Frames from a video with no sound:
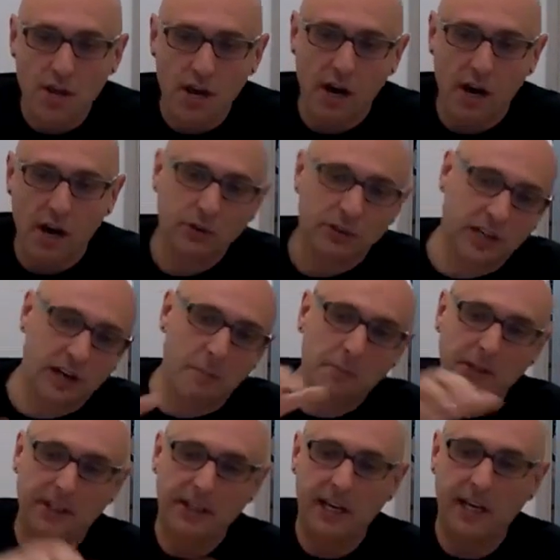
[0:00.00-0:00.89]
without
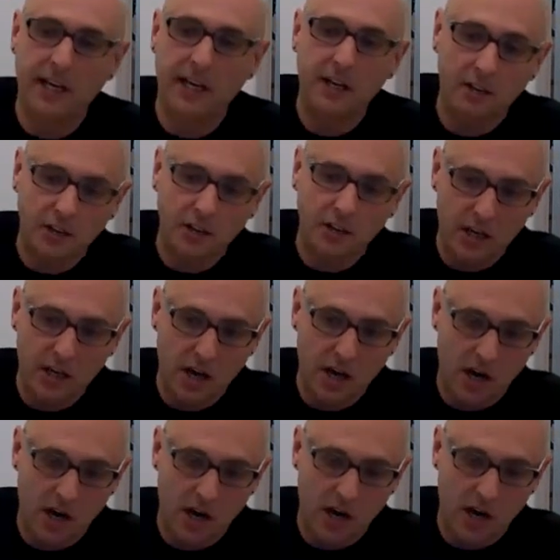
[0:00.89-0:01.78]
complicating
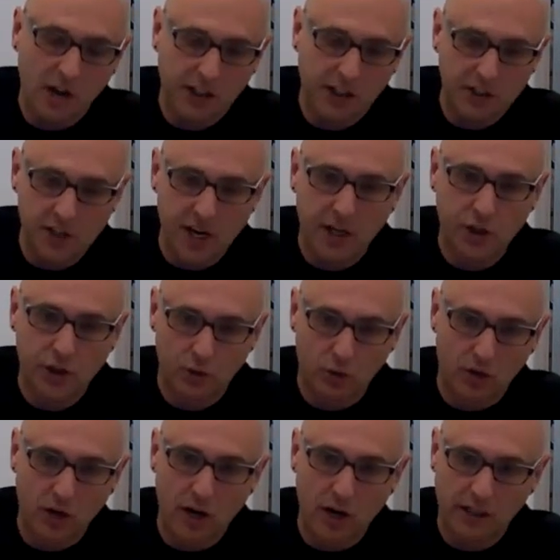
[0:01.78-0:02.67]
the
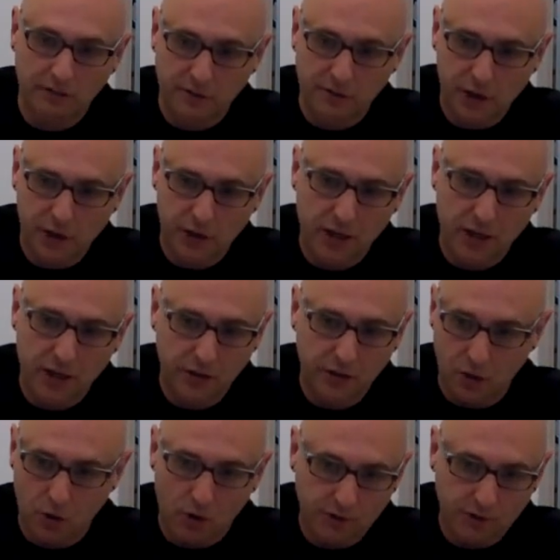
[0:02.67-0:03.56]
architecture and
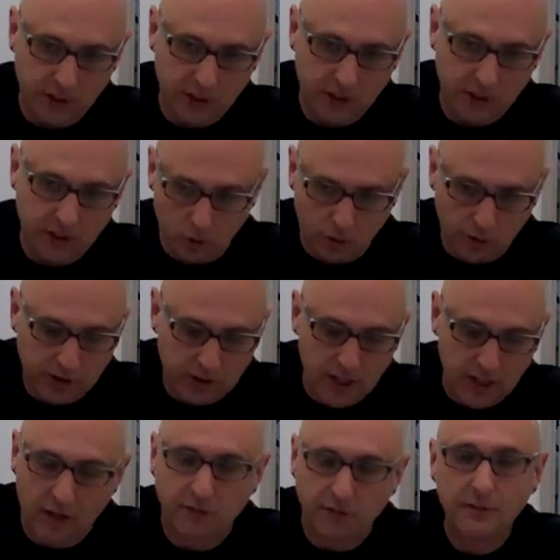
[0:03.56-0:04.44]
functionality of the controller
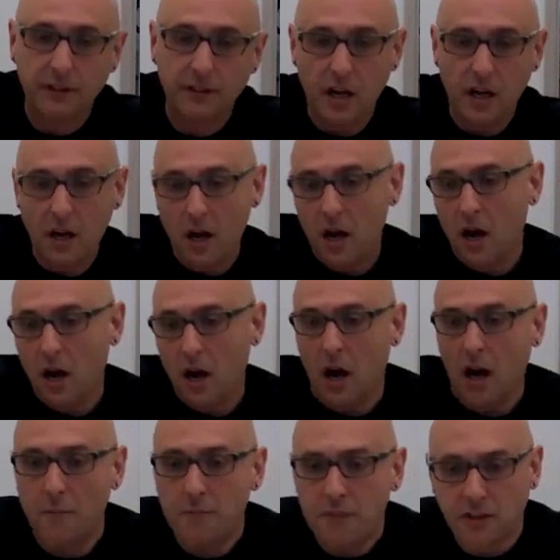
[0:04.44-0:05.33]
itself.
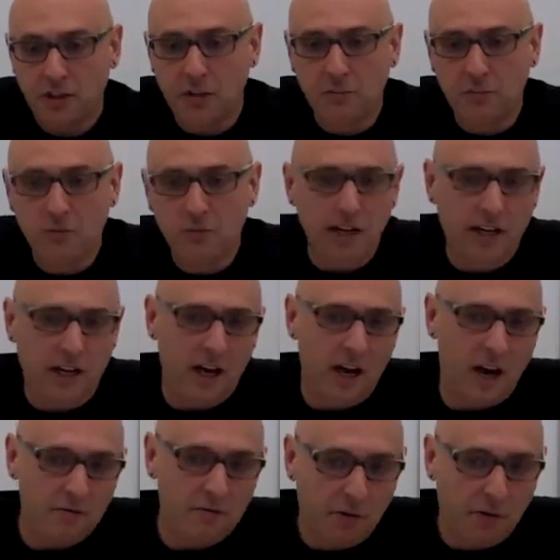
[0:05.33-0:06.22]
It seems like
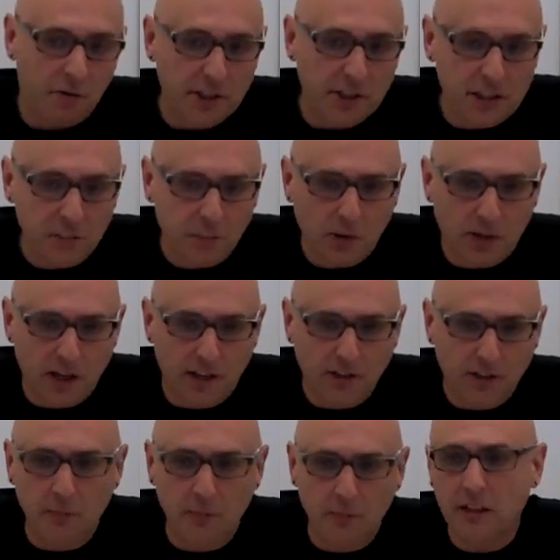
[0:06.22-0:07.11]
a very simple
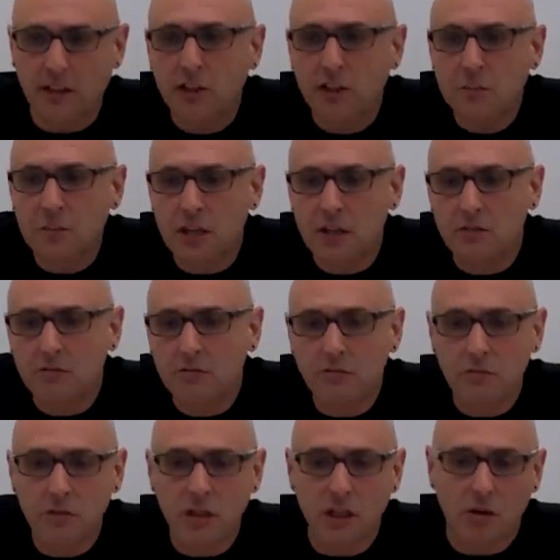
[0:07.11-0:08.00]
concept, and it's
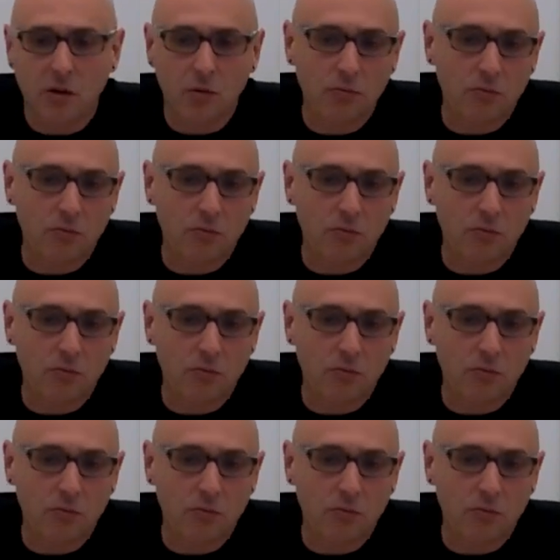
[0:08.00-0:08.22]
been,